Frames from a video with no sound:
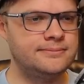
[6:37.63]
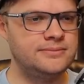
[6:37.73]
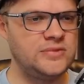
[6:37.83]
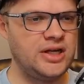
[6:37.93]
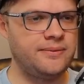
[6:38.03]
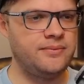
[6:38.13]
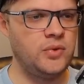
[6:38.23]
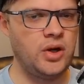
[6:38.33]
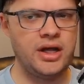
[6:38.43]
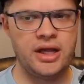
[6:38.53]
Yeah.
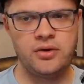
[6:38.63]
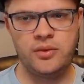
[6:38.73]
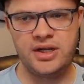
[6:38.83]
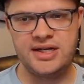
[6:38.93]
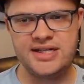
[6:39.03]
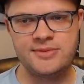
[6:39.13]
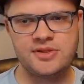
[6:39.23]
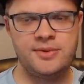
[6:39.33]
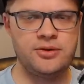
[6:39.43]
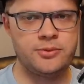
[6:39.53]
No, I don't want any teams to
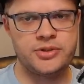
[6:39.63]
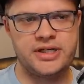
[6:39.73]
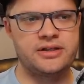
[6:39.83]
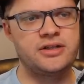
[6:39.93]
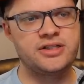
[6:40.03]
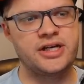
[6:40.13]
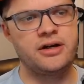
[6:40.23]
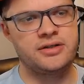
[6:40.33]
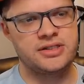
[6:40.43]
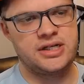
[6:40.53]
be able to protect their entire
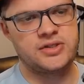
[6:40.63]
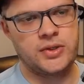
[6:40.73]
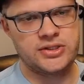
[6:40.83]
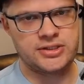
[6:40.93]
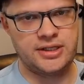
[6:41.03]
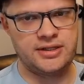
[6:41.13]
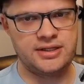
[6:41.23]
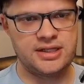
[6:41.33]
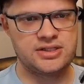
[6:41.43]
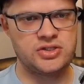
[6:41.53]
LCS roster. I think
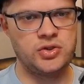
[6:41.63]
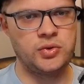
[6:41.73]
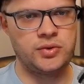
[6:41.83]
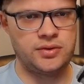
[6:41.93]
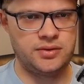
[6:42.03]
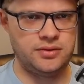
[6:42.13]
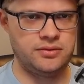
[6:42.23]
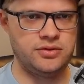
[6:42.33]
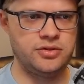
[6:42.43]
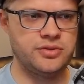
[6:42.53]
that's too
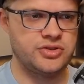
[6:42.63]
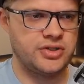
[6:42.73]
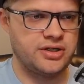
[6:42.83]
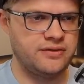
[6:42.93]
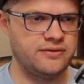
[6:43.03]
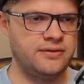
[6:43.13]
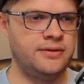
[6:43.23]
restrictive.